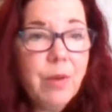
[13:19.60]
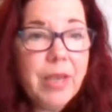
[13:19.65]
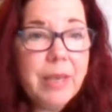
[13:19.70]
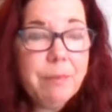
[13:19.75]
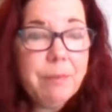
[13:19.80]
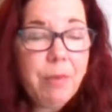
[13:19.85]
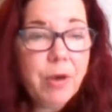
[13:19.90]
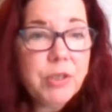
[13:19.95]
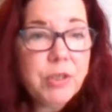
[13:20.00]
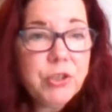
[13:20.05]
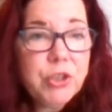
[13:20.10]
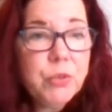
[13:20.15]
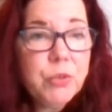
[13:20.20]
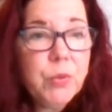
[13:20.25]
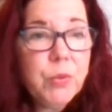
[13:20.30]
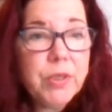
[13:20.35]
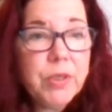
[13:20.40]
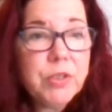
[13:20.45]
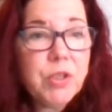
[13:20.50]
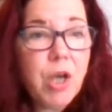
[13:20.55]
in part 2,
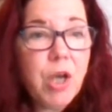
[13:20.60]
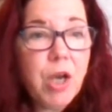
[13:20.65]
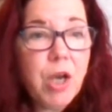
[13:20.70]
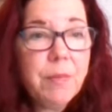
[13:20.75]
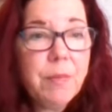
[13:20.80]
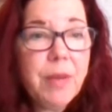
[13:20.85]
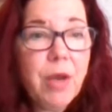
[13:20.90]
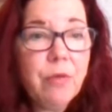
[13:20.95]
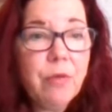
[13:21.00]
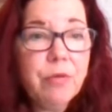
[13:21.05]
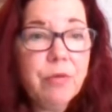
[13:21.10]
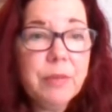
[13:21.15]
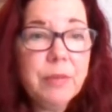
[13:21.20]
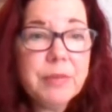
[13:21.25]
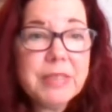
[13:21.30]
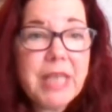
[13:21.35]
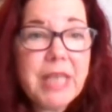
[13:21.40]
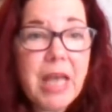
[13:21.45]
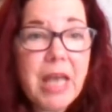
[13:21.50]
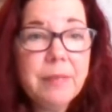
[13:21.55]
we're going to talk about really
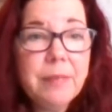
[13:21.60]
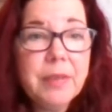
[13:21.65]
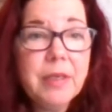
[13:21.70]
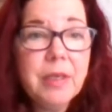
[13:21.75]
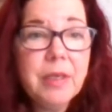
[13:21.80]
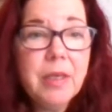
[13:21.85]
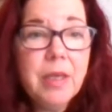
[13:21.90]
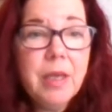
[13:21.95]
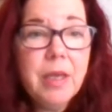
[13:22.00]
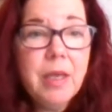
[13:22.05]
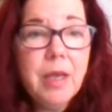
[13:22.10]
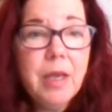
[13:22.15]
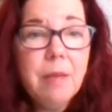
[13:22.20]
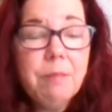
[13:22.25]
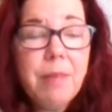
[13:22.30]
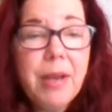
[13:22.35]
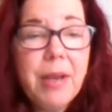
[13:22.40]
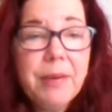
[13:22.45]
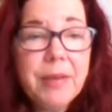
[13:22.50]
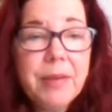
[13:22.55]
what's happening
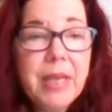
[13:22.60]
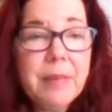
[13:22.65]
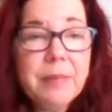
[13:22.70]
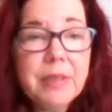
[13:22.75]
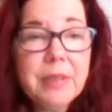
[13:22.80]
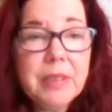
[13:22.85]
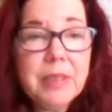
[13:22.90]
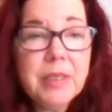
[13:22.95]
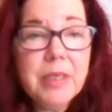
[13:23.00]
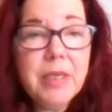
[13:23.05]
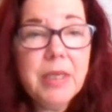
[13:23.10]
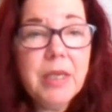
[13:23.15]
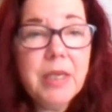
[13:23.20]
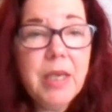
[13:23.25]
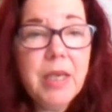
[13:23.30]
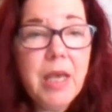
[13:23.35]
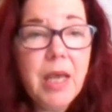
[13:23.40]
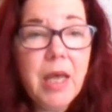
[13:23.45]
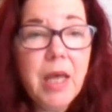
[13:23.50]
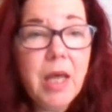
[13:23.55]

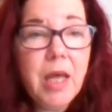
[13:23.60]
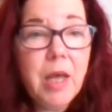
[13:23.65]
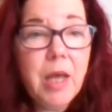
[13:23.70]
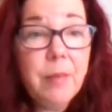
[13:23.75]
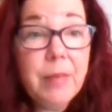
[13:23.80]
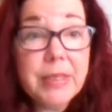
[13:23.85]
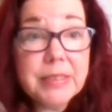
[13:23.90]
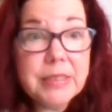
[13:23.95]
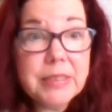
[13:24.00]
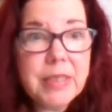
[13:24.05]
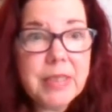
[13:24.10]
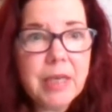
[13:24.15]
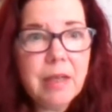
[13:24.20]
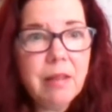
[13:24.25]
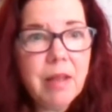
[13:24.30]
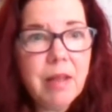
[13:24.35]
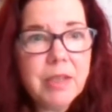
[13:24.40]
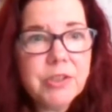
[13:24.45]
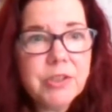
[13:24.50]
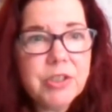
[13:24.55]
biochemically and
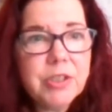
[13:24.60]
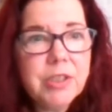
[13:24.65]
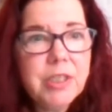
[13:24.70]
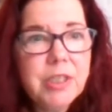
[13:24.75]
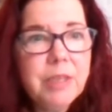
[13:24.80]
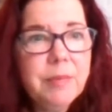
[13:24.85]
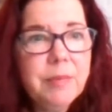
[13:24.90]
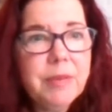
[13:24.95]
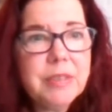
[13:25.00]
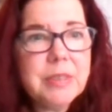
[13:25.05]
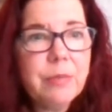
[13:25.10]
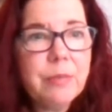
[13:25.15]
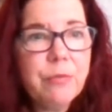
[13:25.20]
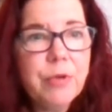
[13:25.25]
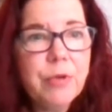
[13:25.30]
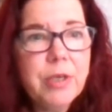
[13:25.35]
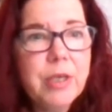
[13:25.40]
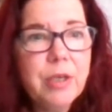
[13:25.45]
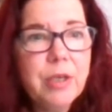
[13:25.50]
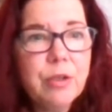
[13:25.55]
psychologically, because I'm
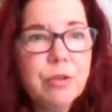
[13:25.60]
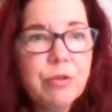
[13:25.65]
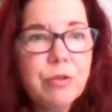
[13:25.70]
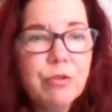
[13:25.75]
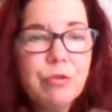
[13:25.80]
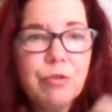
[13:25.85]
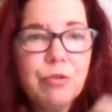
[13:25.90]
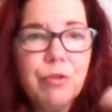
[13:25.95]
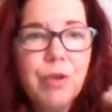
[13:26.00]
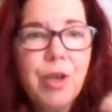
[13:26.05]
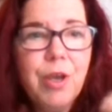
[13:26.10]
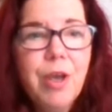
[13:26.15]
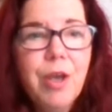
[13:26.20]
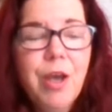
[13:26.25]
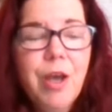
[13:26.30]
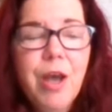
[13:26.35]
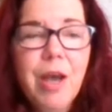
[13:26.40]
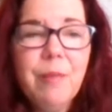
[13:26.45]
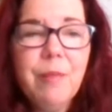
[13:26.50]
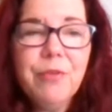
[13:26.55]
reading
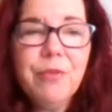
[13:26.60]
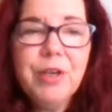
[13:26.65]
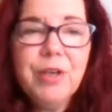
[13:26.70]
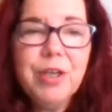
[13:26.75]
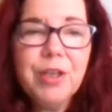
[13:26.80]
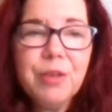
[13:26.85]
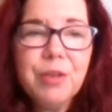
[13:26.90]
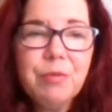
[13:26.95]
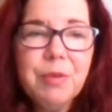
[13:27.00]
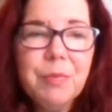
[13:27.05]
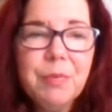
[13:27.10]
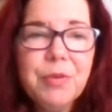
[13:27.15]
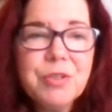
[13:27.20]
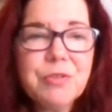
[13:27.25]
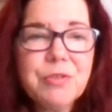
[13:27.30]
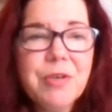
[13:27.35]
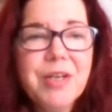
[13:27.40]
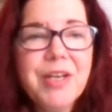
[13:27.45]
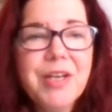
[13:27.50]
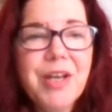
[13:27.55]
3 books
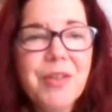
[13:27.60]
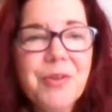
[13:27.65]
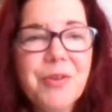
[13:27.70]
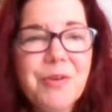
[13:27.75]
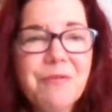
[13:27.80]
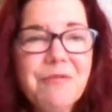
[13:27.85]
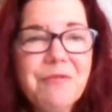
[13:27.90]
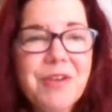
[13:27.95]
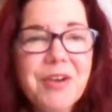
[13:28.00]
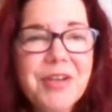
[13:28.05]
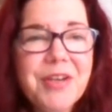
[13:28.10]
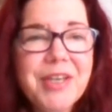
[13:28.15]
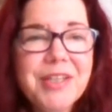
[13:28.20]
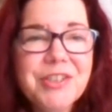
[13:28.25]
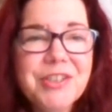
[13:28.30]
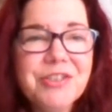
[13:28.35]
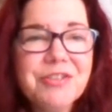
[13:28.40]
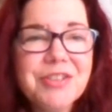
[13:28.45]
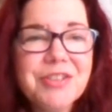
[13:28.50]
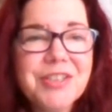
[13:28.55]
right now that are very
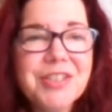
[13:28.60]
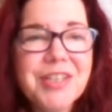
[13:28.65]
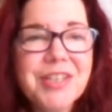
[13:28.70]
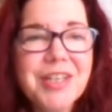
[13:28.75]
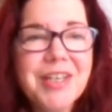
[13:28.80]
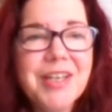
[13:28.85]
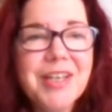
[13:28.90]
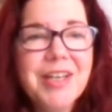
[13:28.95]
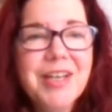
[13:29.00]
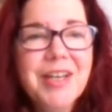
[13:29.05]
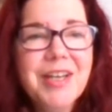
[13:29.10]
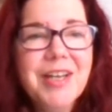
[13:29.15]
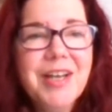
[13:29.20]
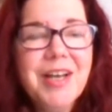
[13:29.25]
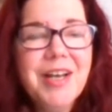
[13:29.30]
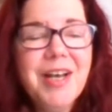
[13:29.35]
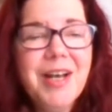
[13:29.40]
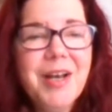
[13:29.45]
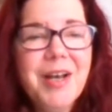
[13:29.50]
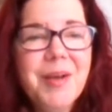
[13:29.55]
interesting
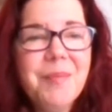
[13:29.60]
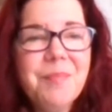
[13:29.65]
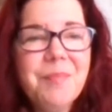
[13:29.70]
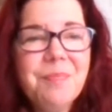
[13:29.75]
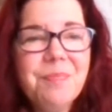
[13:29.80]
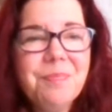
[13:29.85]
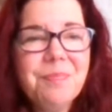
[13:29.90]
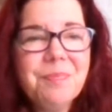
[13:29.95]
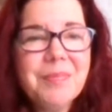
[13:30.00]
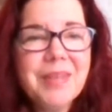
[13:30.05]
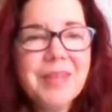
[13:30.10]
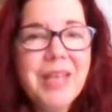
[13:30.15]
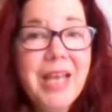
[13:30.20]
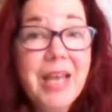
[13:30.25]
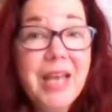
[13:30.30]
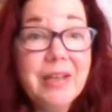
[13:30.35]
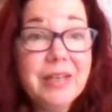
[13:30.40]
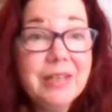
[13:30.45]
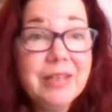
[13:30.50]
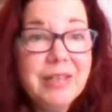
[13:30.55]
and
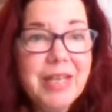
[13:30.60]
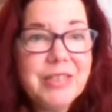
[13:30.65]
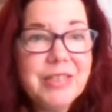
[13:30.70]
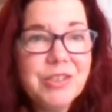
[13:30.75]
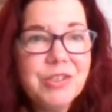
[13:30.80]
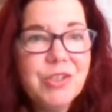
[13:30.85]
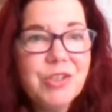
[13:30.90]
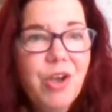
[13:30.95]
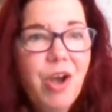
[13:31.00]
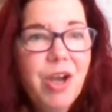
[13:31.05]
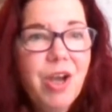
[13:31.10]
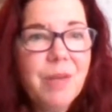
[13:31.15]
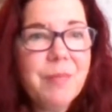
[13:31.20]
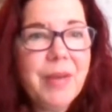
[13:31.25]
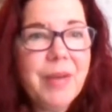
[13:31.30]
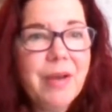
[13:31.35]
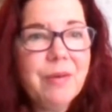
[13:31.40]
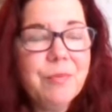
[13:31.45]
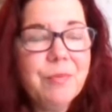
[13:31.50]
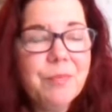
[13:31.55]
talk
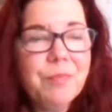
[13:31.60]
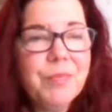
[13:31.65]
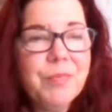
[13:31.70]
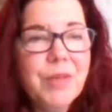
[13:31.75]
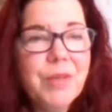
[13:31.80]
about.